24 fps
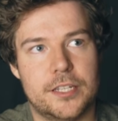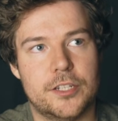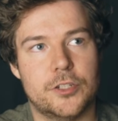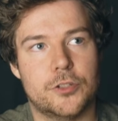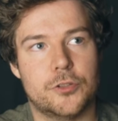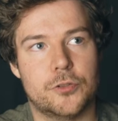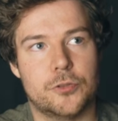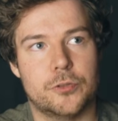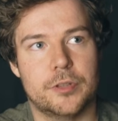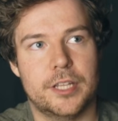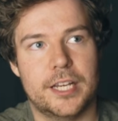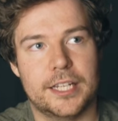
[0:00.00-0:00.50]

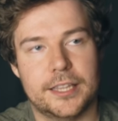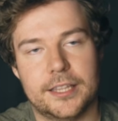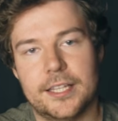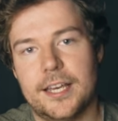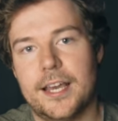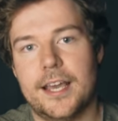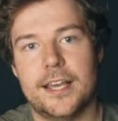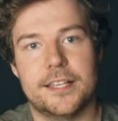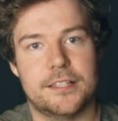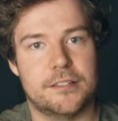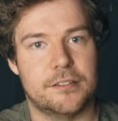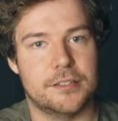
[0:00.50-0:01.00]
into like the
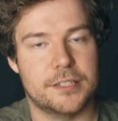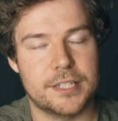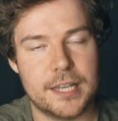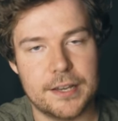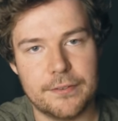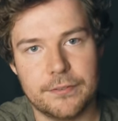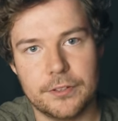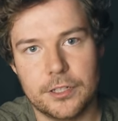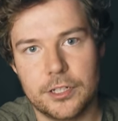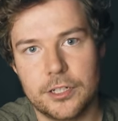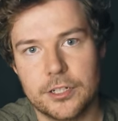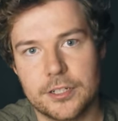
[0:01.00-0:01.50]
Hazel
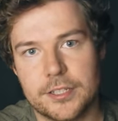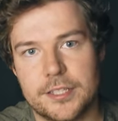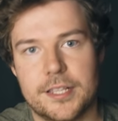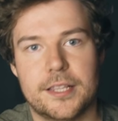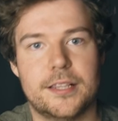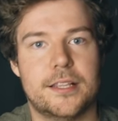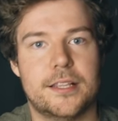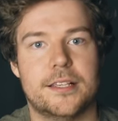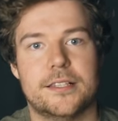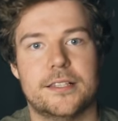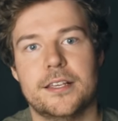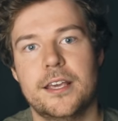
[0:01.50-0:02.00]
Devlogs,
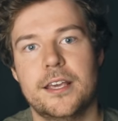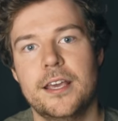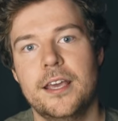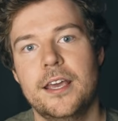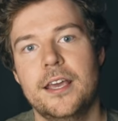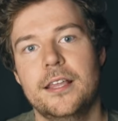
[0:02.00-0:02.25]
and there's